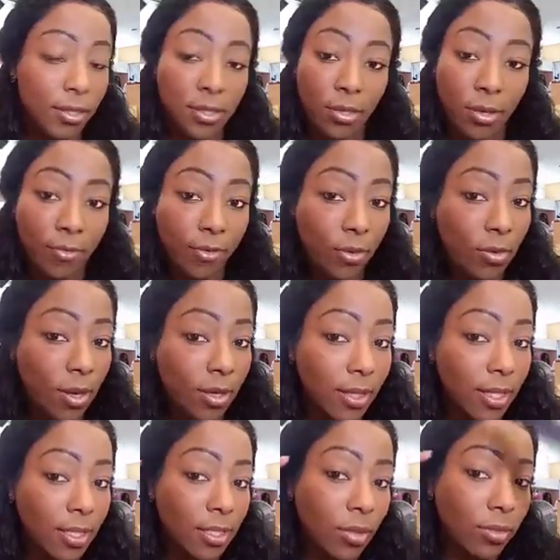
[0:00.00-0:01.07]
So if you want to
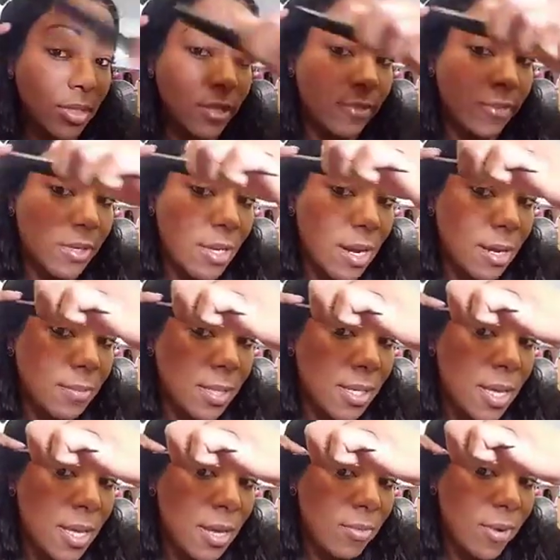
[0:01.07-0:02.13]
get your wig for Derby,
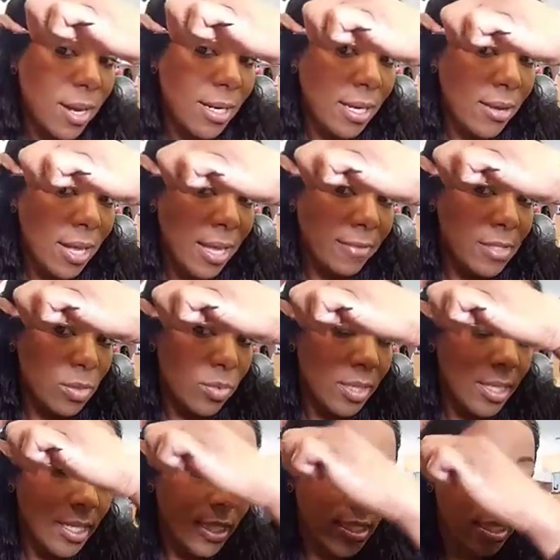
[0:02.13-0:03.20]
right now I have
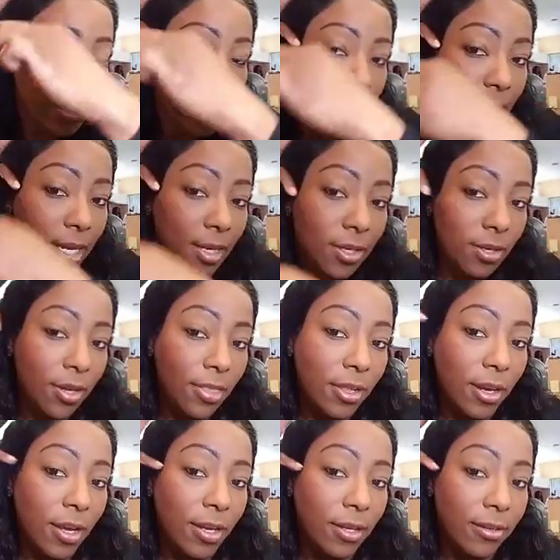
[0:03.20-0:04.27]
20 inches and under, and
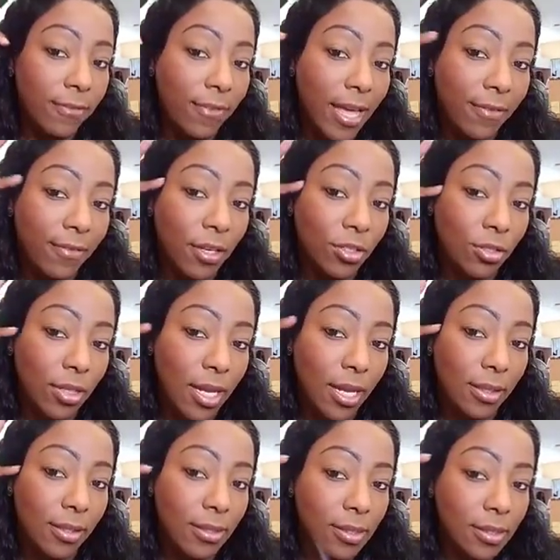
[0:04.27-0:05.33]
they're under
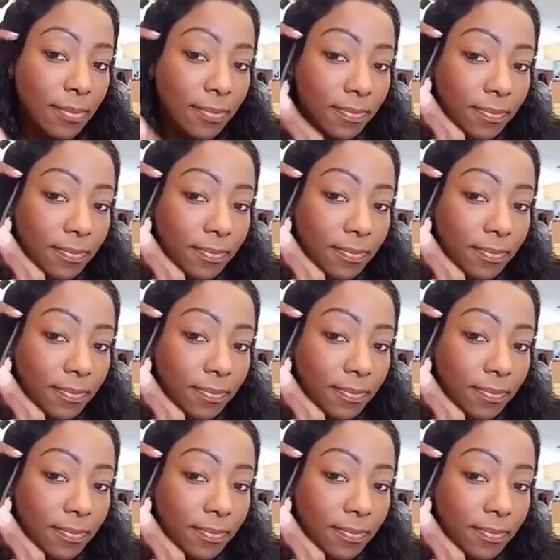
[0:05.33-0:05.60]
$500.